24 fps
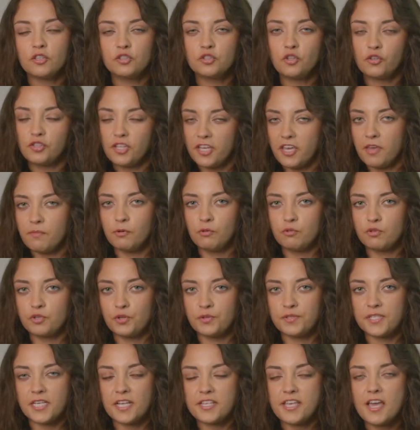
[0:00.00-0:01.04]
add
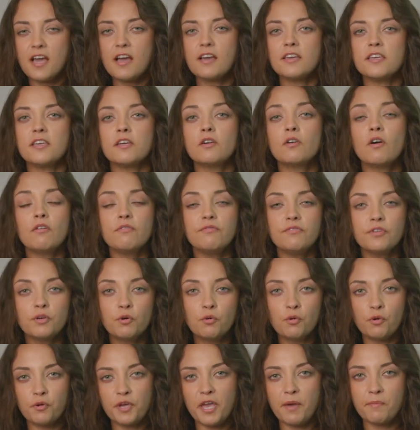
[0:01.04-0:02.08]
devices and configure
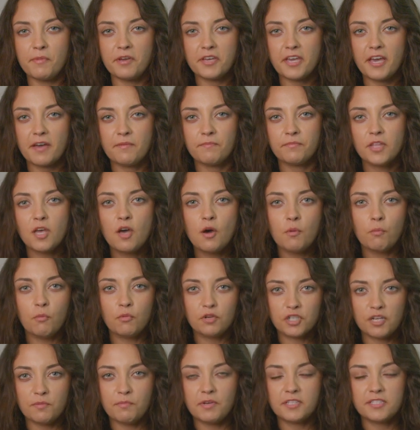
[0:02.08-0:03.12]
them. You can
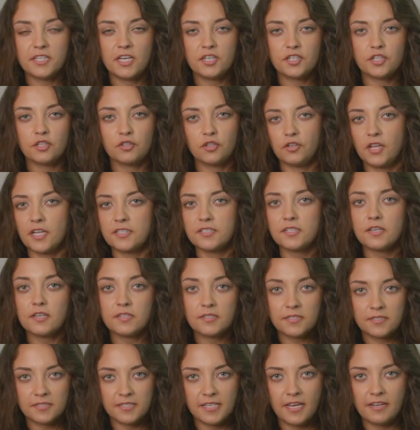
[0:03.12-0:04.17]
also create
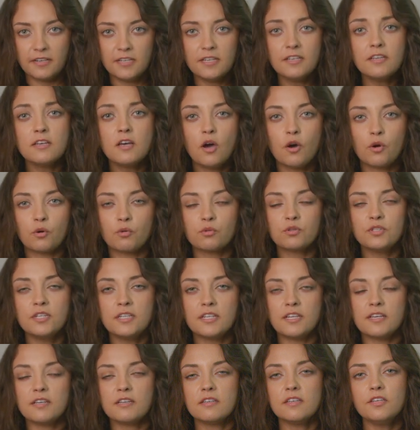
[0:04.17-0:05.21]
scenes,
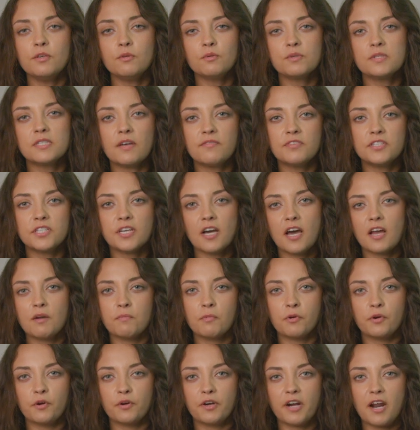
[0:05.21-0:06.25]
routines, and set
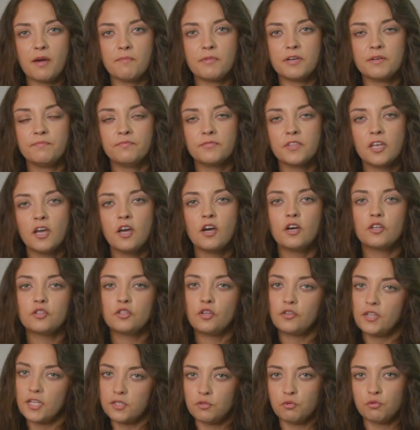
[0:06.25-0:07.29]
schedules.
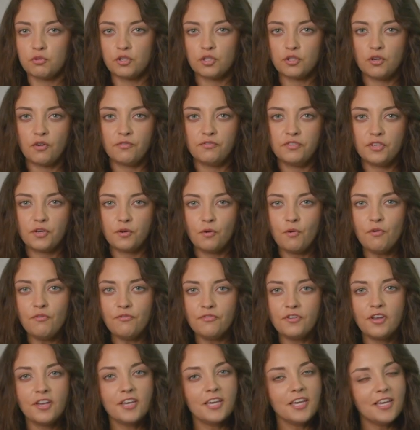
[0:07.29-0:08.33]
Add users and
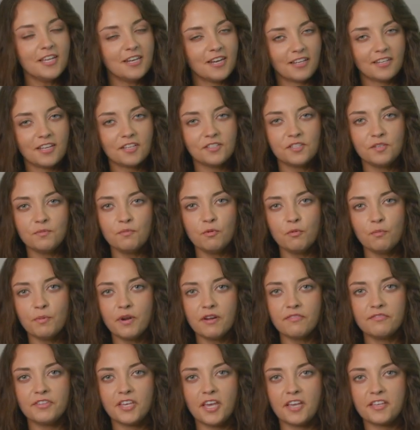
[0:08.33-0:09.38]
grant them
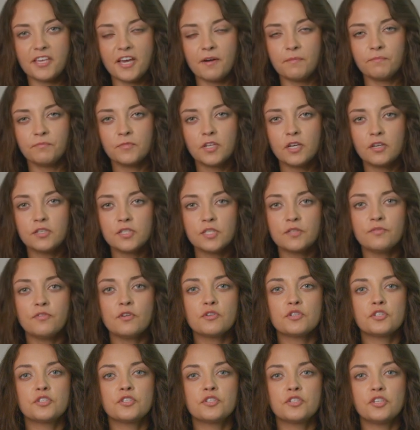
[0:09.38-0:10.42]
authorizations,
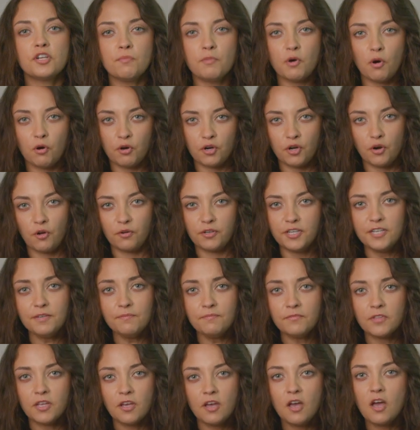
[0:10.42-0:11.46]
create protection
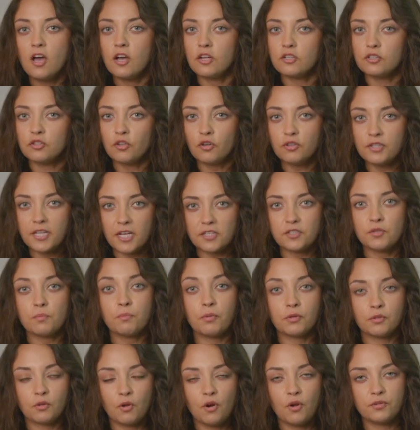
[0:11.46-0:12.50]
modes, add
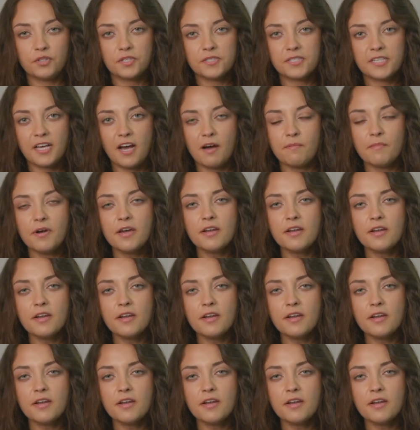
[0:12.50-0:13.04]
camera views,